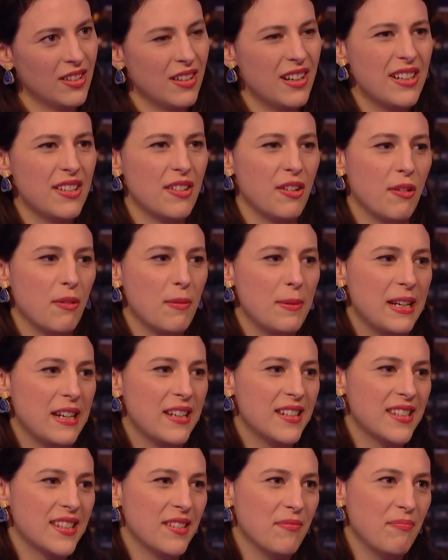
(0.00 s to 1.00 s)
I don't know. I mean,
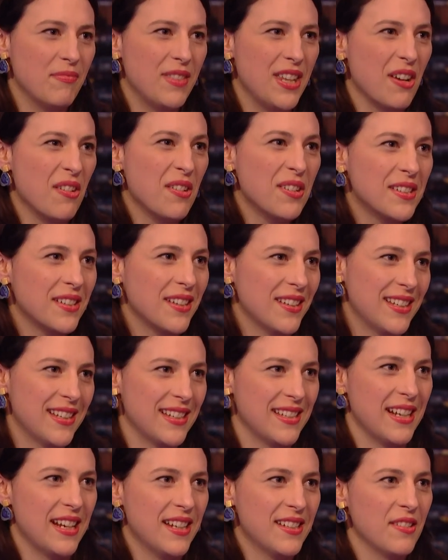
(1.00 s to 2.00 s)
it's the Oscars,
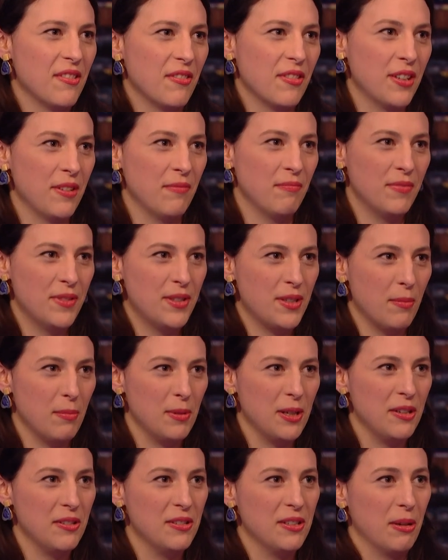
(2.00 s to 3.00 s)
isn't it? It's not the
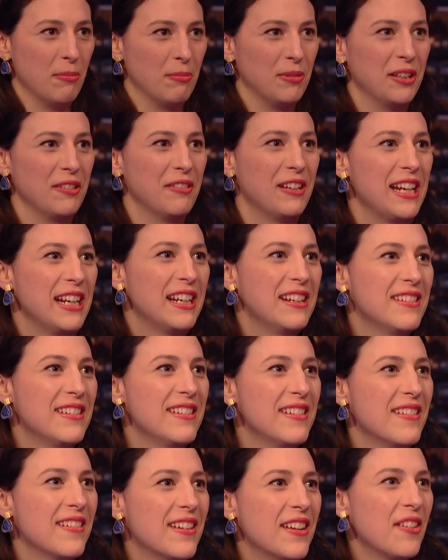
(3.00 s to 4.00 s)

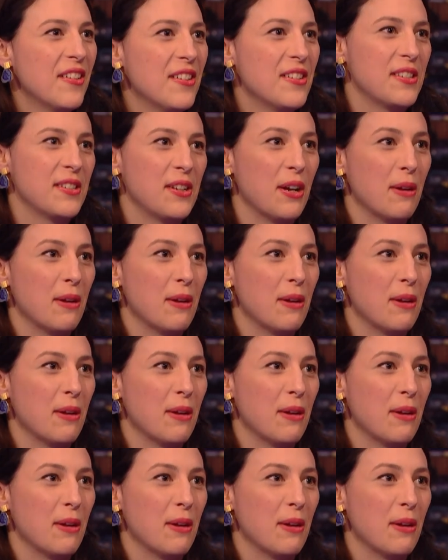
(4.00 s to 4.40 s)
WWE. You can't just